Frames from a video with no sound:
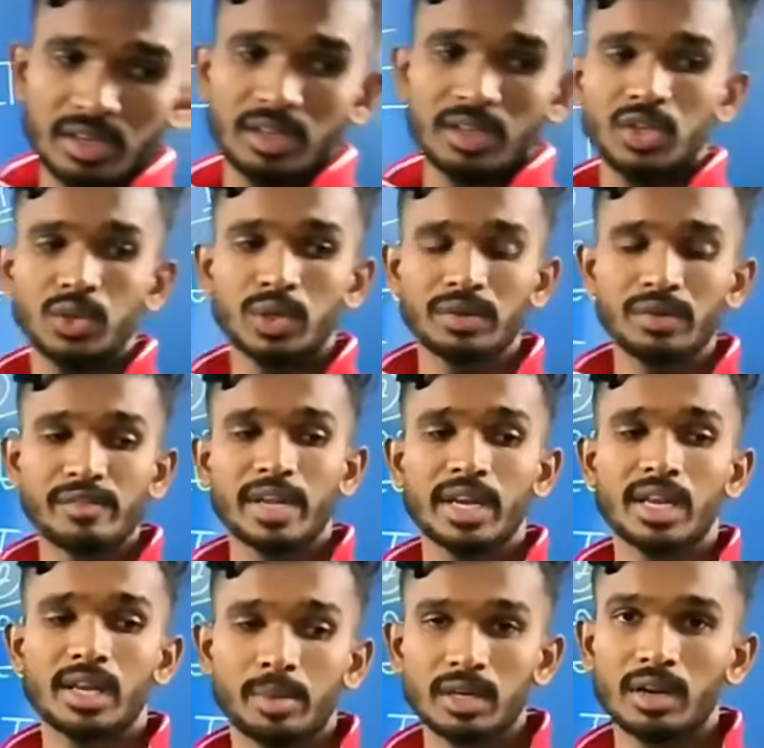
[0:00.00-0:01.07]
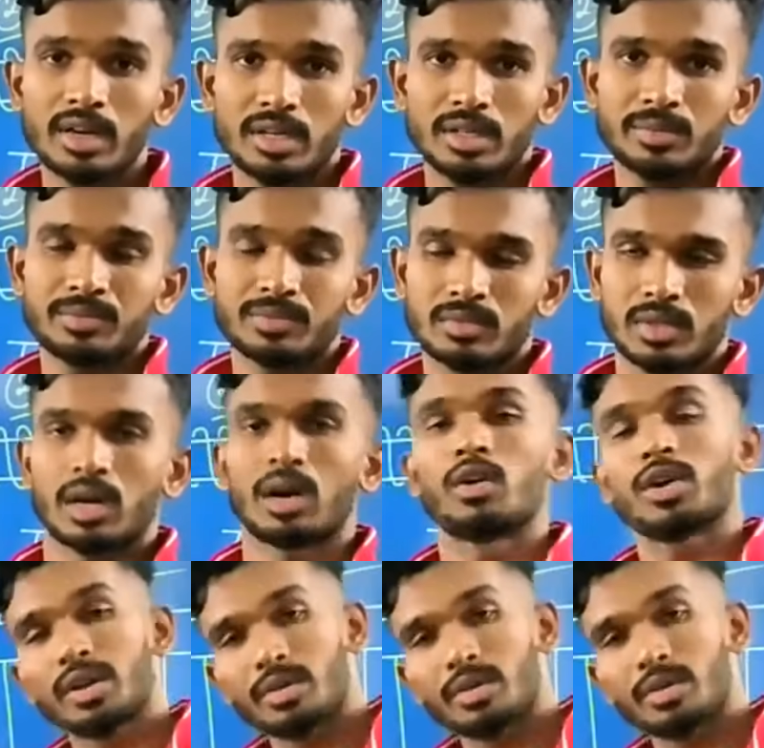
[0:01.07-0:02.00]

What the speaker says: You give a variable current. How to give a